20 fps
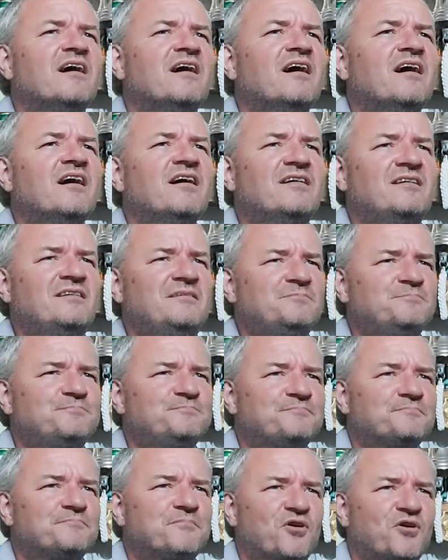Pardon
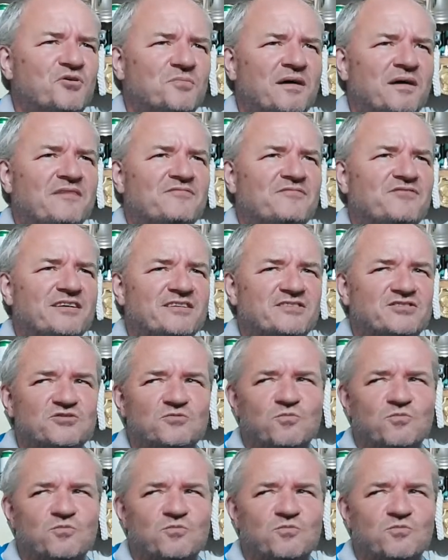my French.